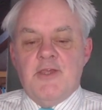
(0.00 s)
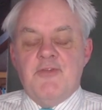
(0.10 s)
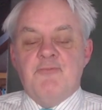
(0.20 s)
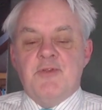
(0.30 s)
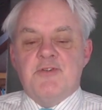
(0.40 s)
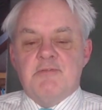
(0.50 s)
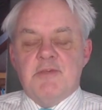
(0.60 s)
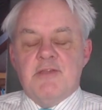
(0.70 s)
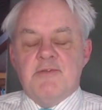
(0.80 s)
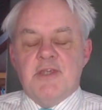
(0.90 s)
which
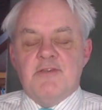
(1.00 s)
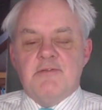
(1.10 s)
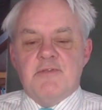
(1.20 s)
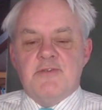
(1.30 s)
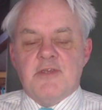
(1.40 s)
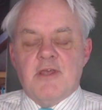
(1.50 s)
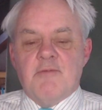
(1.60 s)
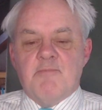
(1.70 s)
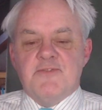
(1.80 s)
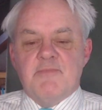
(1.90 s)
is
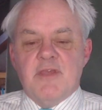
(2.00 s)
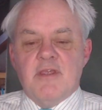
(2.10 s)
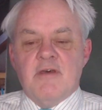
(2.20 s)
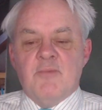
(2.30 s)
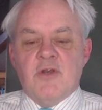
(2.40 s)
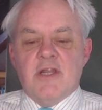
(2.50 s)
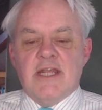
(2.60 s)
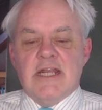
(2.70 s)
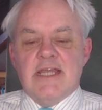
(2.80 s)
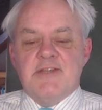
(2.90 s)
a model I'd like